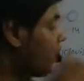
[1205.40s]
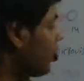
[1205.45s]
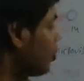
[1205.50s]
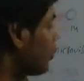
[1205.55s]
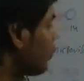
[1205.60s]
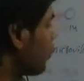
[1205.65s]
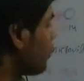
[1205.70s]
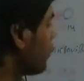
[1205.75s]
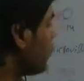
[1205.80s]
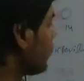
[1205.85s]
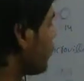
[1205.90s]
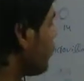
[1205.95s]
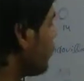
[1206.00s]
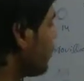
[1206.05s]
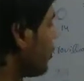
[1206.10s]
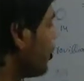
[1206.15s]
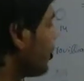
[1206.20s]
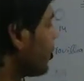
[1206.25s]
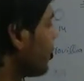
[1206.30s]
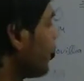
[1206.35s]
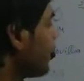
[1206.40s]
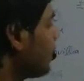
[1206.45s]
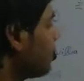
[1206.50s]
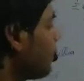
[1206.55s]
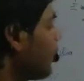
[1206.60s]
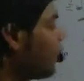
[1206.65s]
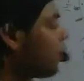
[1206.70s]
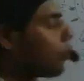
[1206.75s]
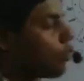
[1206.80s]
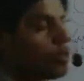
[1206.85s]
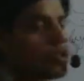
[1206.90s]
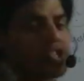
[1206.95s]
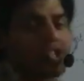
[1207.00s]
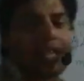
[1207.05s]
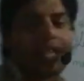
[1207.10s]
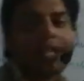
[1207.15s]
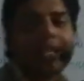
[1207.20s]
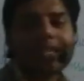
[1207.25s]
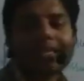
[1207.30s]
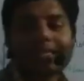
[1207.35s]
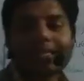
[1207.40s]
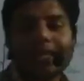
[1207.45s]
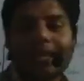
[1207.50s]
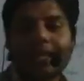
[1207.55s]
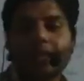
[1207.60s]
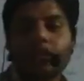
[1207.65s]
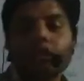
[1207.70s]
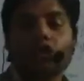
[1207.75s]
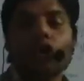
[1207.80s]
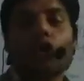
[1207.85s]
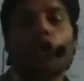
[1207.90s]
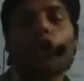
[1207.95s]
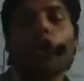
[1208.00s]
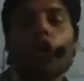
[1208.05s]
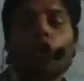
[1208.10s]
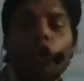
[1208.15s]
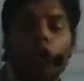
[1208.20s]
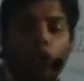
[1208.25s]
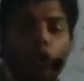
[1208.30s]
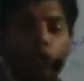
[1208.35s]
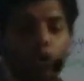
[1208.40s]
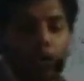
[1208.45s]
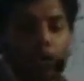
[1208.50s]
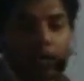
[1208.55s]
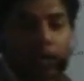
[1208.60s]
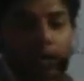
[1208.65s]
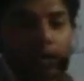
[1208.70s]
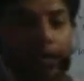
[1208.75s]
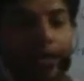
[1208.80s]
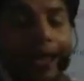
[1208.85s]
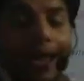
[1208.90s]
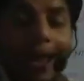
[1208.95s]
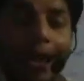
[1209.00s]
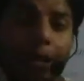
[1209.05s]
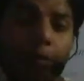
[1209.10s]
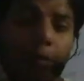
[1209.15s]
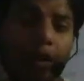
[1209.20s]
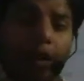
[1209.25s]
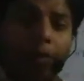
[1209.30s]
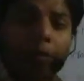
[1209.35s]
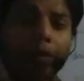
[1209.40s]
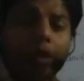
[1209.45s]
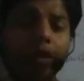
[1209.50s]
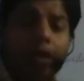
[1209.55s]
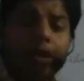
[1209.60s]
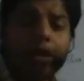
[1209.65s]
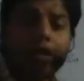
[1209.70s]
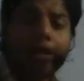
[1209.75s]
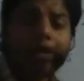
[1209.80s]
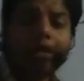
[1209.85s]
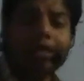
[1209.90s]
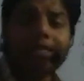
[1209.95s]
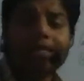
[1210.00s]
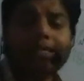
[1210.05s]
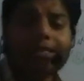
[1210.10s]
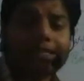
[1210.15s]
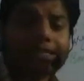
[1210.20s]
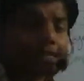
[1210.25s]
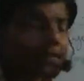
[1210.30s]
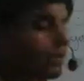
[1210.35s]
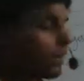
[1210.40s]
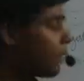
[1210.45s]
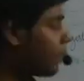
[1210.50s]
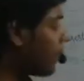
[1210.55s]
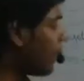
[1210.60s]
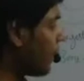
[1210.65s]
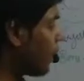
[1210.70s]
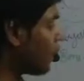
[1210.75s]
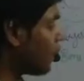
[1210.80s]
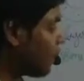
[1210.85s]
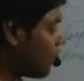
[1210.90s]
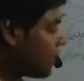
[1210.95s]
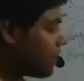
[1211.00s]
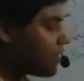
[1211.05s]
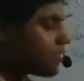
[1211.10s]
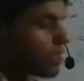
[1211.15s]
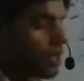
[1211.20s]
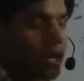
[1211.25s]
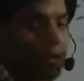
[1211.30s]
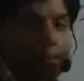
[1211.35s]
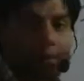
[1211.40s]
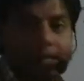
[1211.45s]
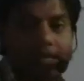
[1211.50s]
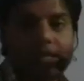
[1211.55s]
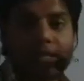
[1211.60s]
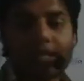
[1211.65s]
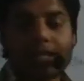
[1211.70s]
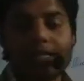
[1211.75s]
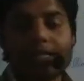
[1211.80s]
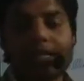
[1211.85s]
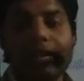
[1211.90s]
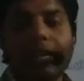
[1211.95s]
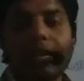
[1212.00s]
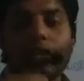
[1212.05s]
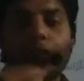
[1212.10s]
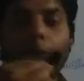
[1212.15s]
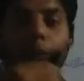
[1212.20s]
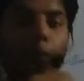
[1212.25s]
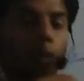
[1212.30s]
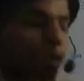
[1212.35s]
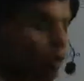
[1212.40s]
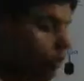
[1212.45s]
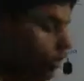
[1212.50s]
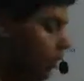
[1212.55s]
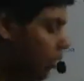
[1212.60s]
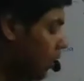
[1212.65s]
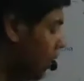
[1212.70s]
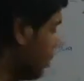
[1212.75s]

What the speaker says: that what? We call that microglial cells. Okay, and whenever these macrophages are present inside the bone,